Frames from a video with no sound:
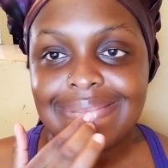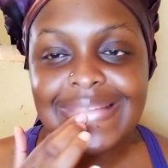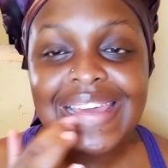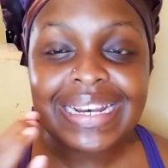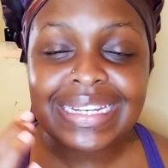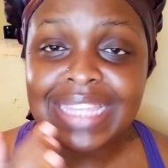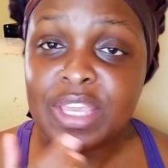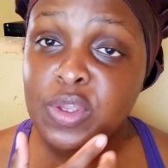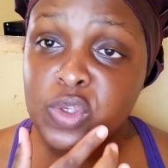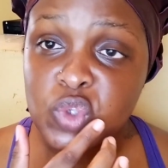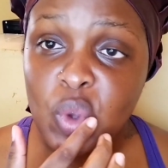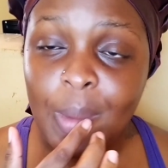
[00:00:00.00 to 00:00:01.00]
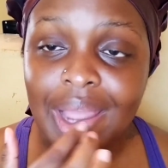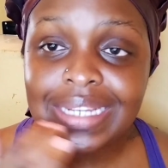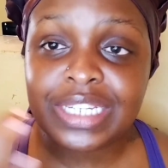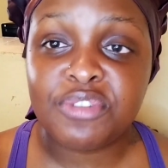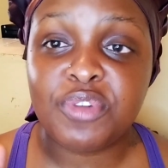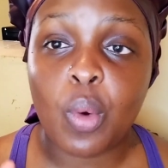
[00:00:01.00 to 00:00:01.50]
And thank you so
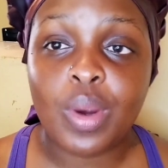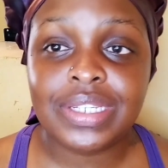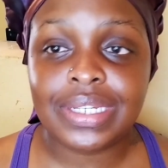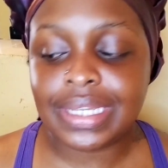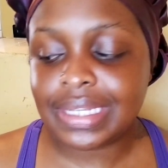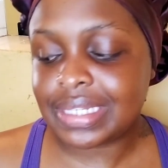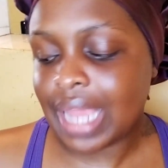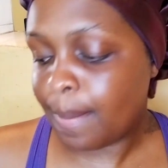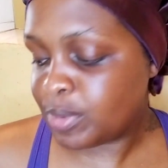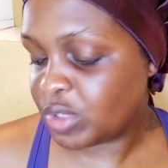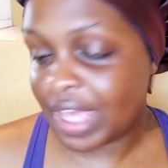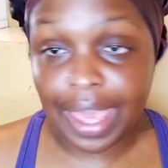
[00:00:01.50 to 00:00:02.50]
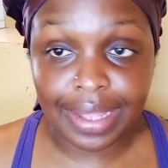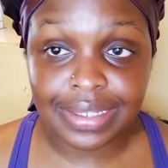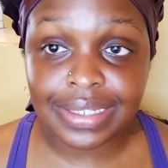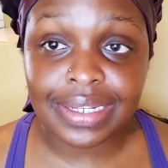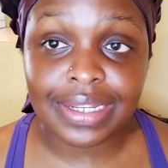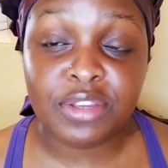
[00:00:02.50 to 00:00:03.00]
much for watching it up to the end.